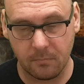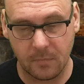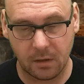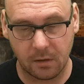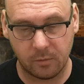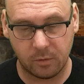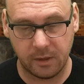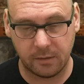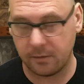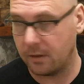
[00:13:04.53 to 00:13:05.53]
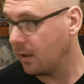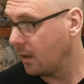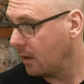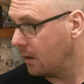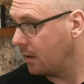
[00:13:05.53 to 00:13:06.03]
at the moment.
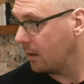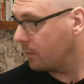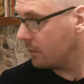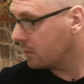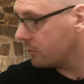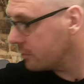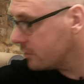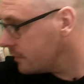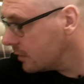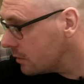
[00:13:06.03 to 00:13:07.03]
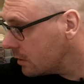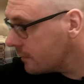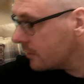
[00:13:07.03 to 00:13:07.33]
And what juice have I got? I've